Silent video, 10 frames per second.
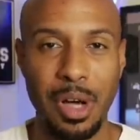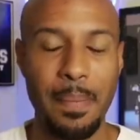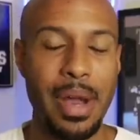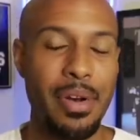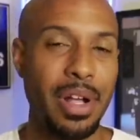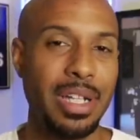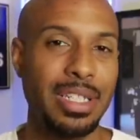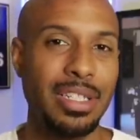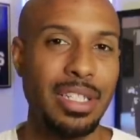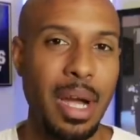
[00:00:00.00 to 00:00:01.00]

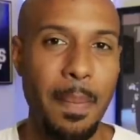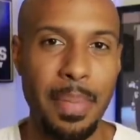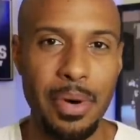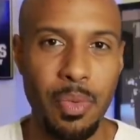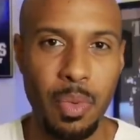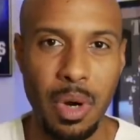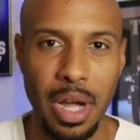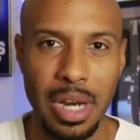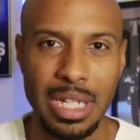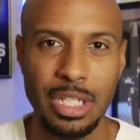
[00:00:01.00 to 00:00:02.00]
America's number
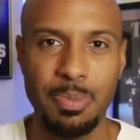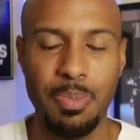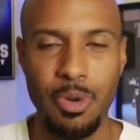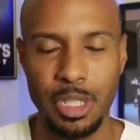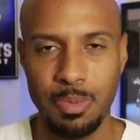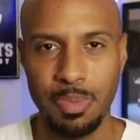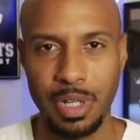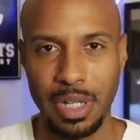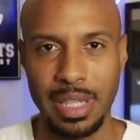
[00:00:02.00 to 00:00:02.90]
one sportsbook.